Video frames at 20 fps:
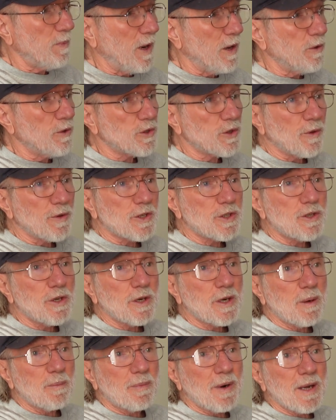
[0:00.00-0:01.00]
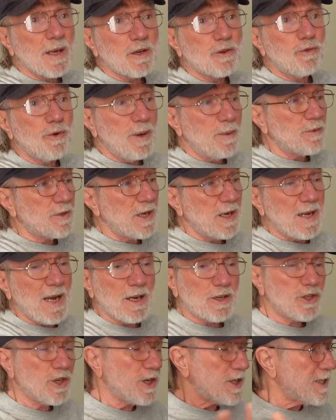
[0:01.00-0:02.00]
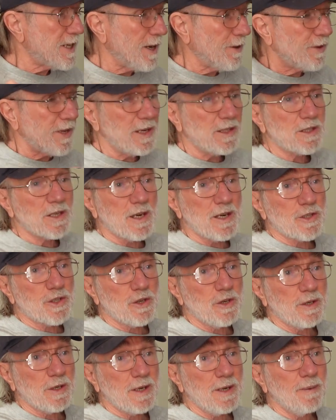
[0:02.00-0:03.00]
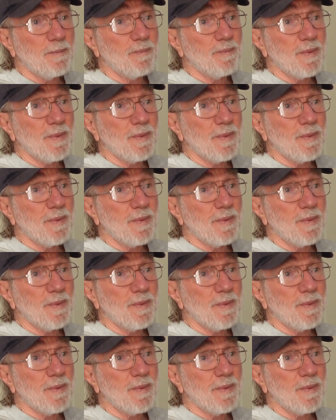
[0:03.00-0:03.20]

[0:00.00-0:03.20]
blows or the circuit breaker trips and that shuts down the entire circuit